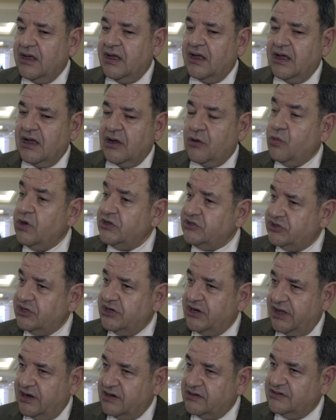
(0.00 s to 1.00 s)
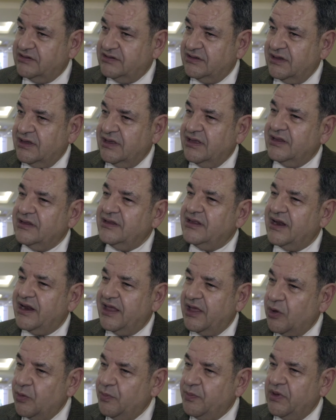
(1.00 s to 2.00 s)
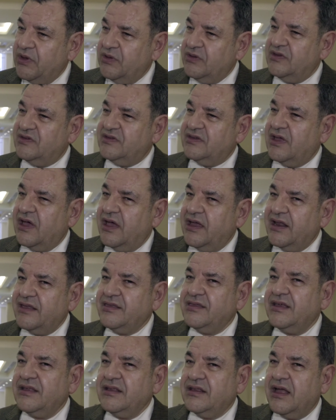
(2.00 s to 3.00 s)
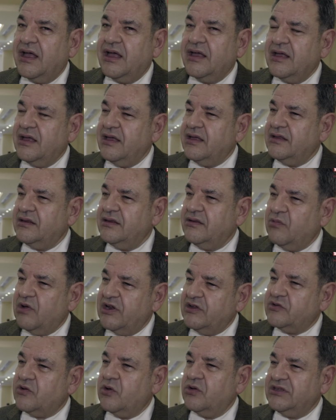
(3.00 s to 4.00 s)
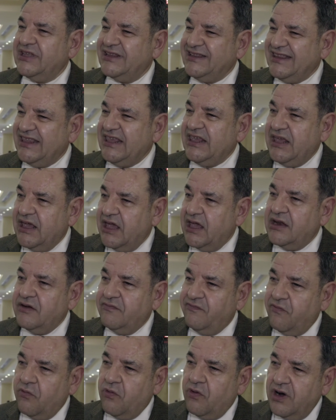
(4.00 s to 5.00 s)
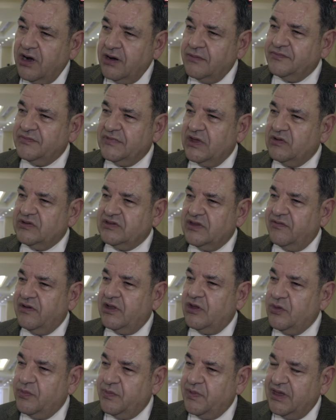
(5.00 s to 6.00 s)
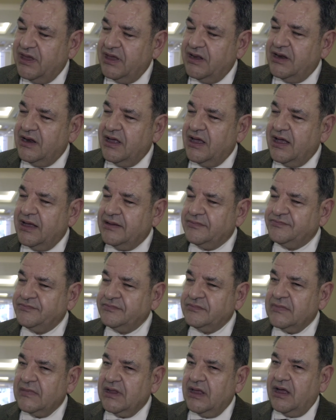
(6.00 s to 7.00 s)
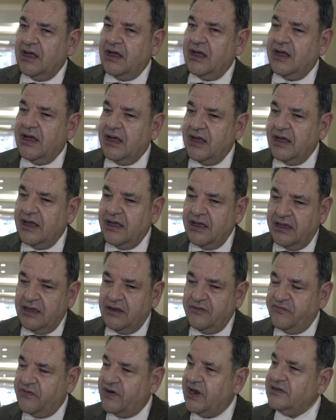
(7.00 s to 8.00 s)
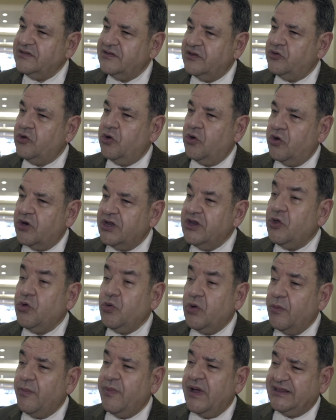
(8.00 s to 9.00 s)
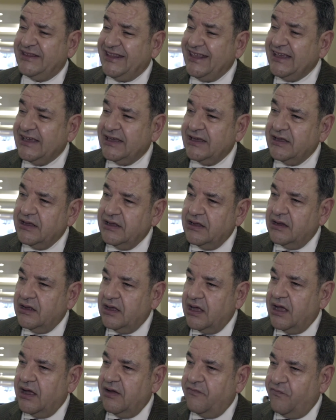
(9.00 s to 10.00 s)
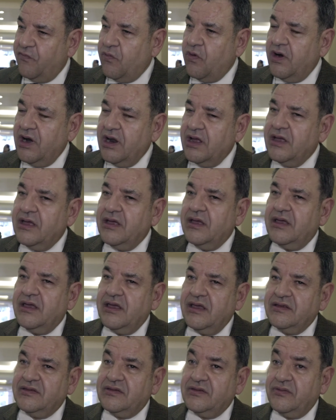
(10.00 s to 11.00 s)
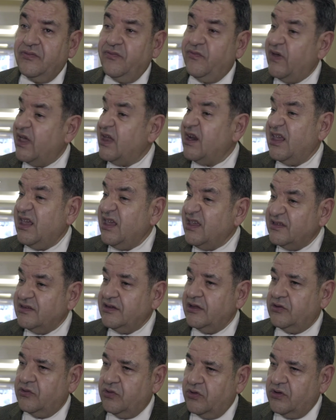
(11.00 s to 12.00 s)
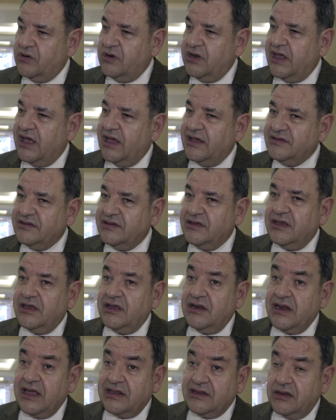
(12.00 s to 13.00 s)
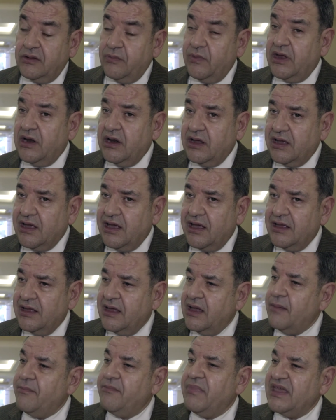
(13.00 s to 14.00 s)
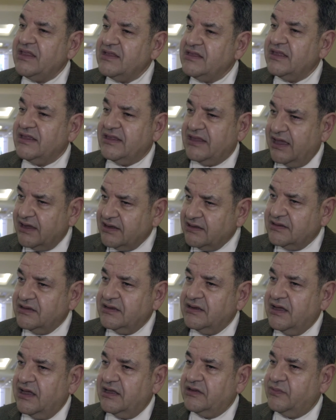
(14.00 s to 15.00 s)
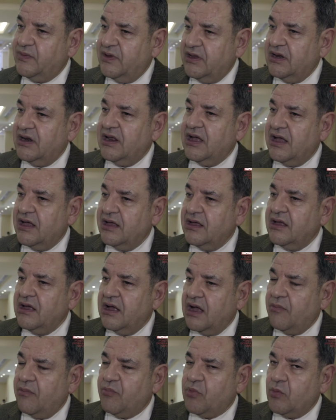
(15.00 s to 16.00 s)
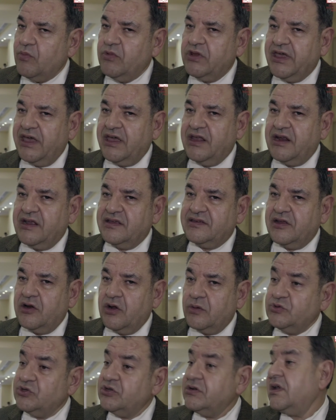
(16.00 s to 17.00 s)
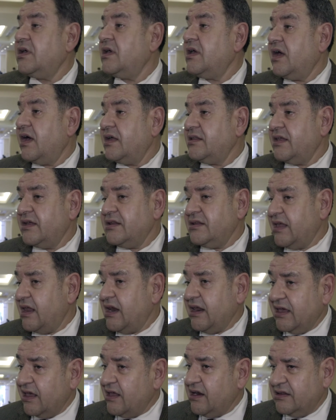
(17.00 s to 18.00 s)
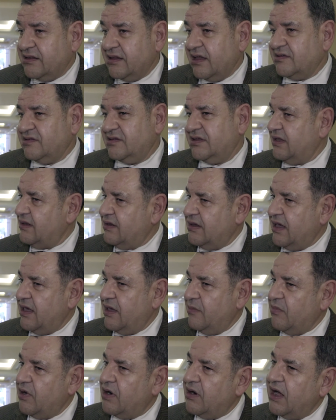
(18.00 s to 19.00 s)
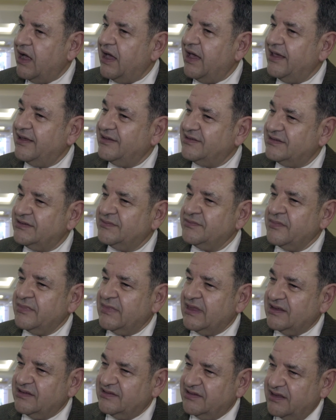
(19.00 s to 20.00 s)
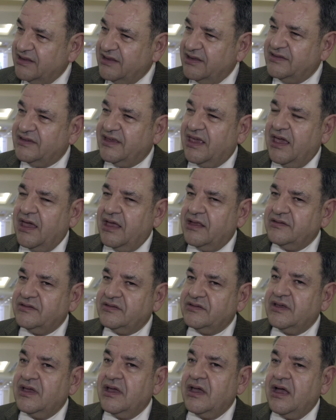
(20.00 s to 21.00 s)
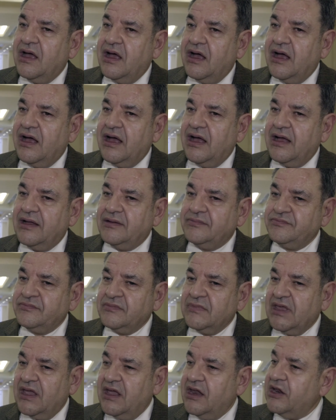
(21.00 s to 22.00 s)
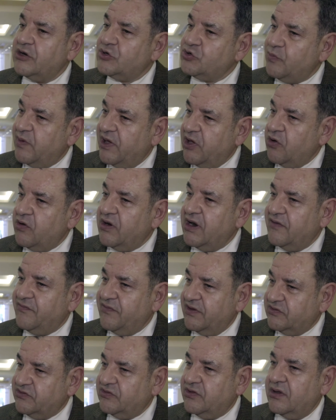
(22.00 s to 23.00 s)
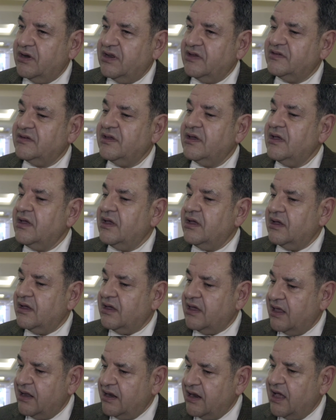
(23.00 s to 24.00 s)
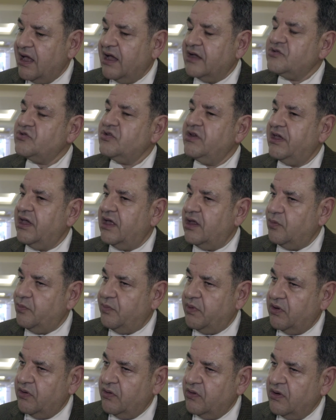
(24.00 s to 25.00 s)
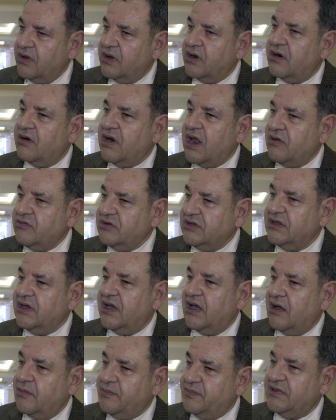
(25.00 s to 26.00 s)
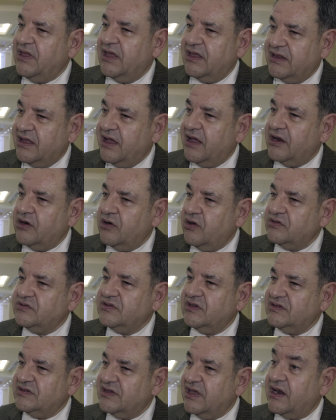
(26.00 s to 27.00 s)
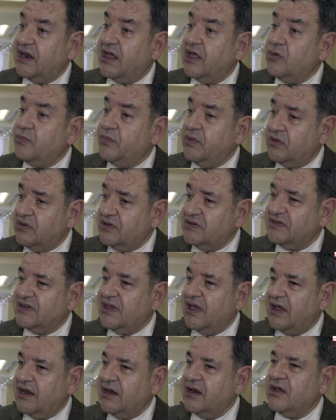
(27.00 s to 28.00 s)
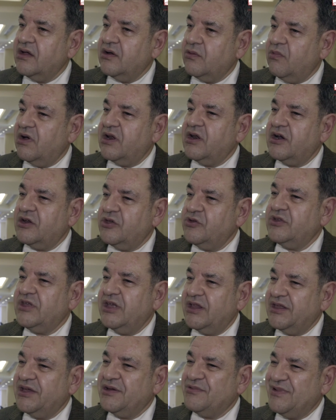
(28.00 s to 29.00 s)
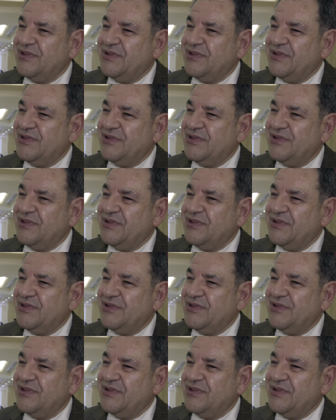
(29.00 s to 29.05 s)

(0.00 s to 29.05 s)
uh, questionnaires that help you decide. I think that what is called the D N four that was developed in uh, uh, in France, the dolor neuropathique uh, four, is very easy to utilize. In Latin America, Pain Detect has been uh, promulgated as an option, and then dedicated testing, M R Is, C T scans, um, electromyographic studies can actually help you round up the diagnosis and help you decide what are you dealing